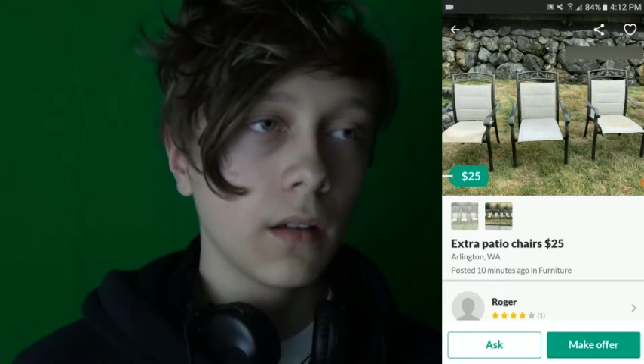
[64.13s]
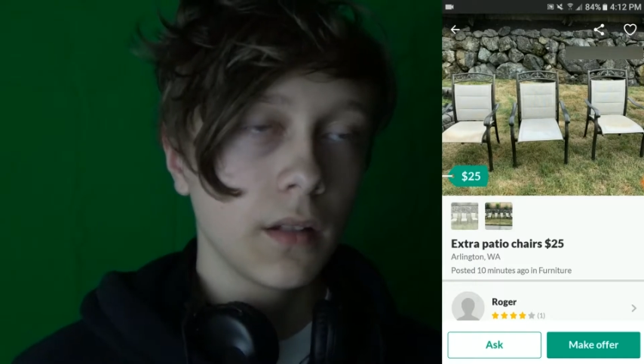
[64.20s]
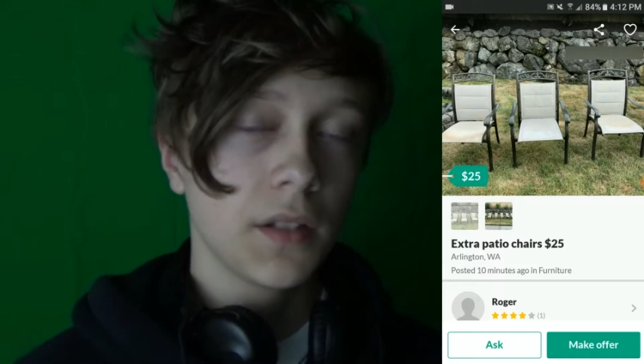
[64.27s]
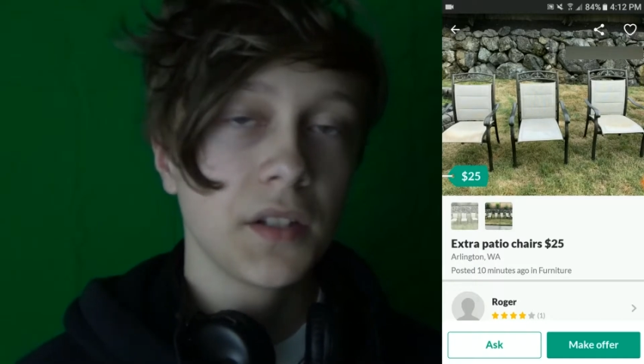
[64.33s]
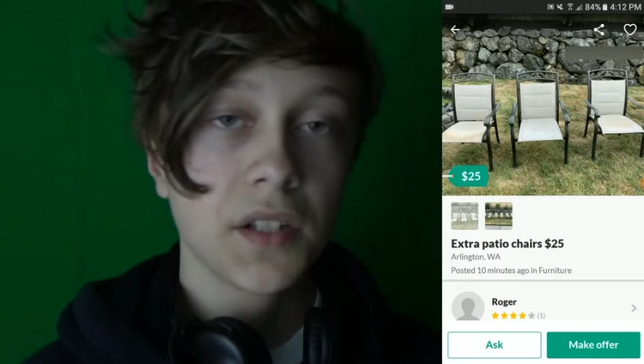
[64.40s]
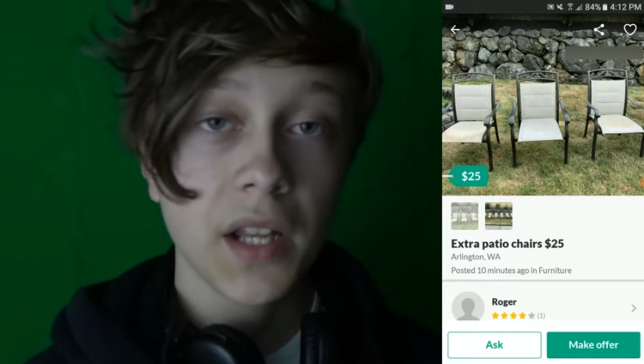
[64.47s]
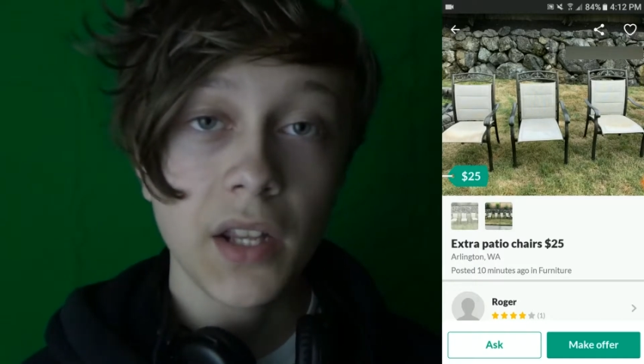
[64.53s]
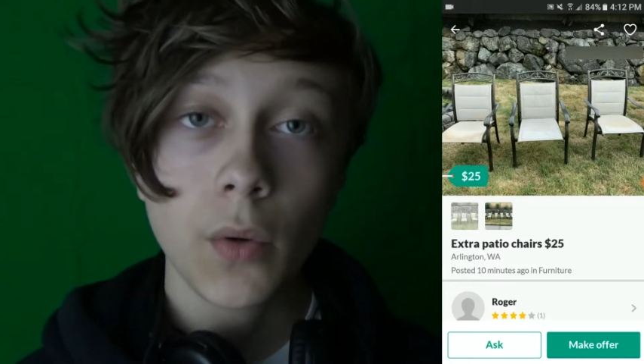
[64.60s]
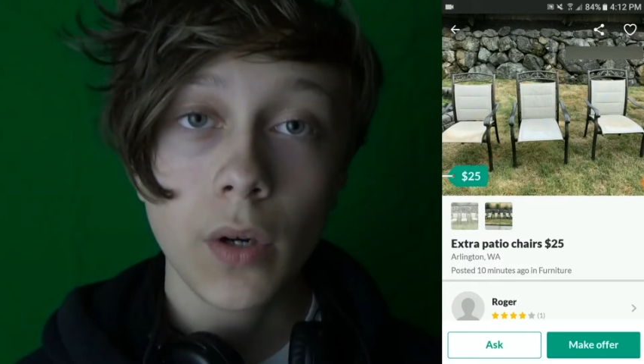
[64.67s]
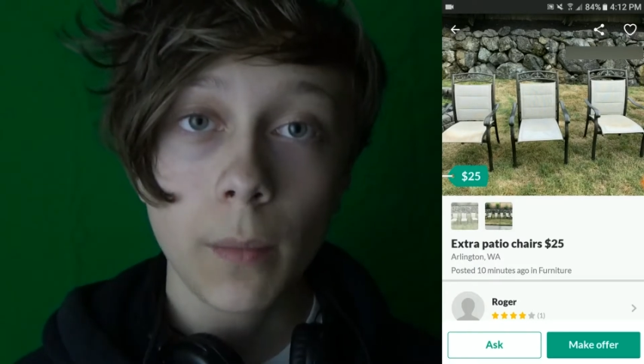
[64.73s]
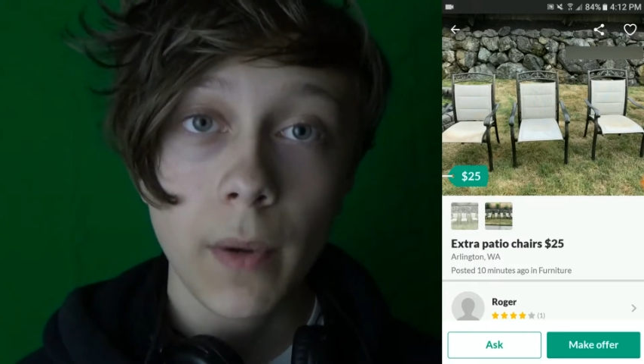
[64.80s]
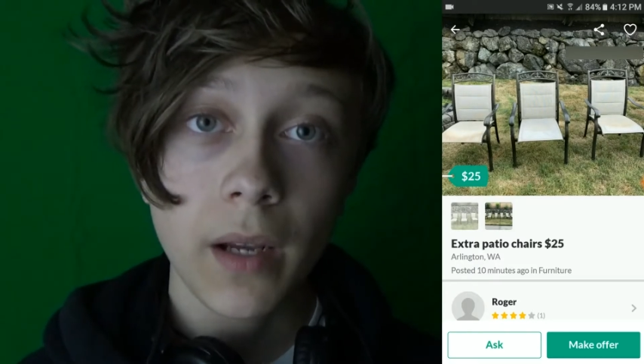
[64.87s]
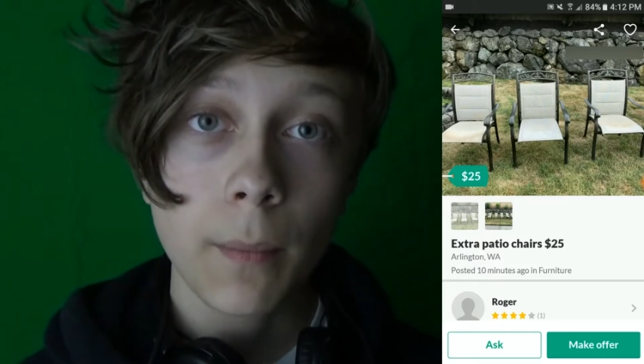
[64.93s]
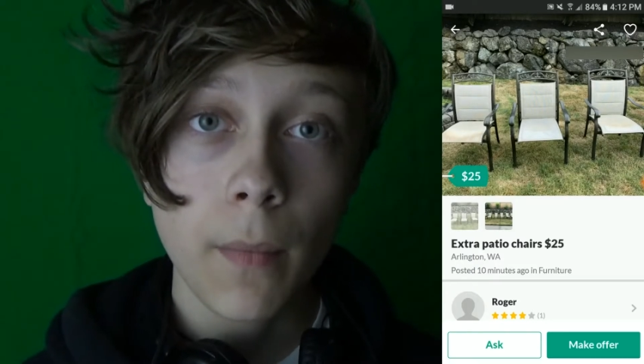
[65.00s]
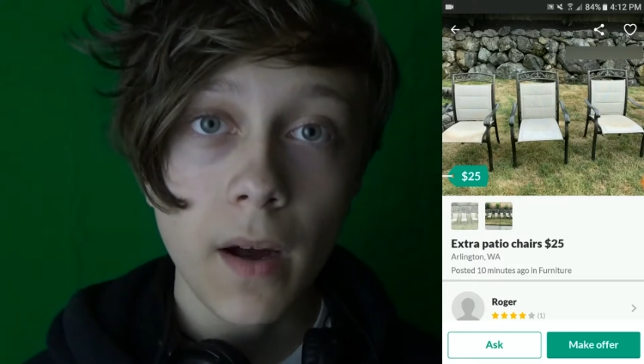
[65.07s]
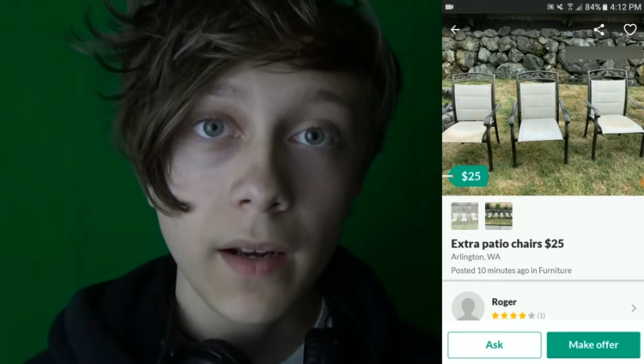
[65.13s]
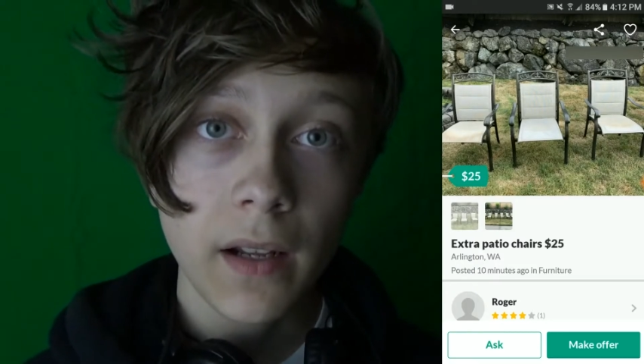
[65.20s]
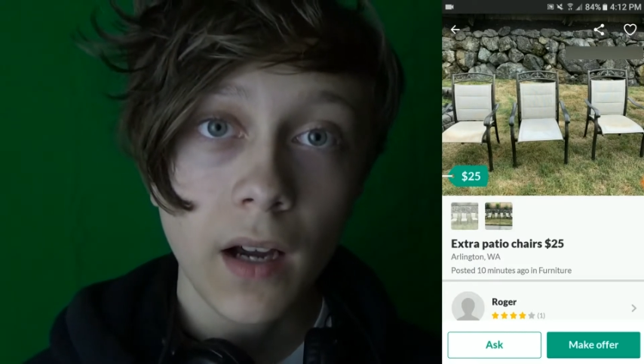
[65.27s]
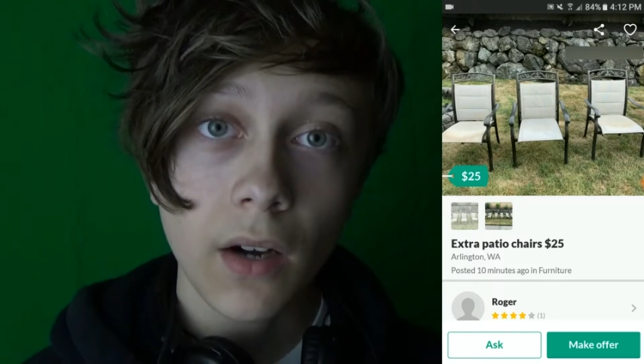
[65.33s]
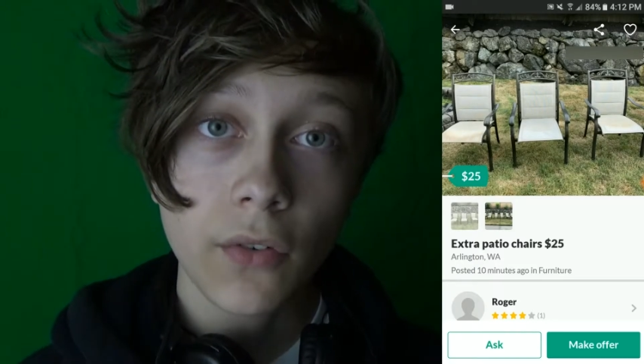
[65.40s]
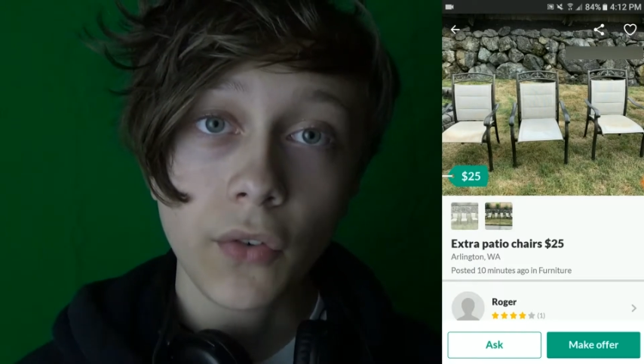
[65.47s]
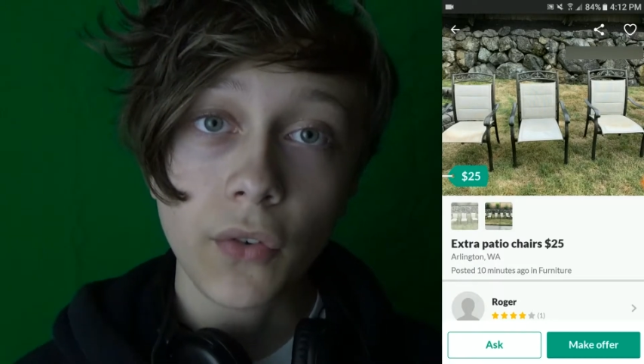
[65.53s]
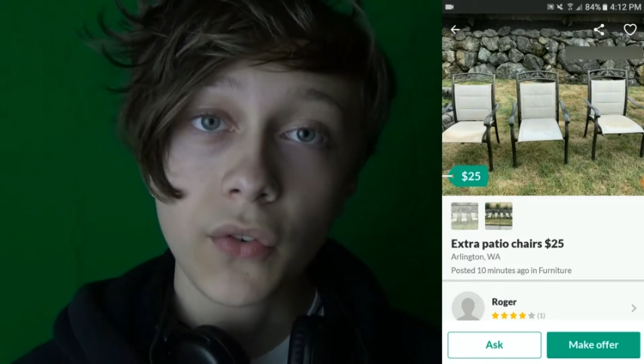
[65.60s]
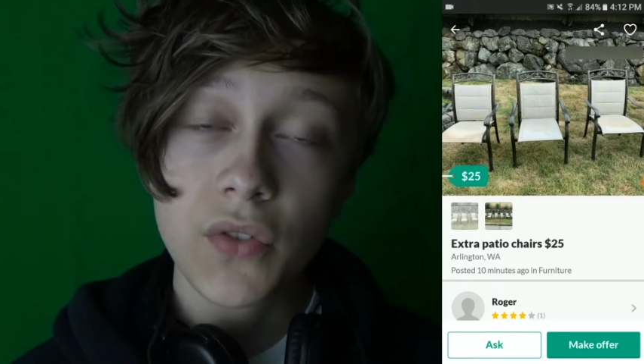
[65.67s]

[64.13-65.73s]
Say you want to make money off of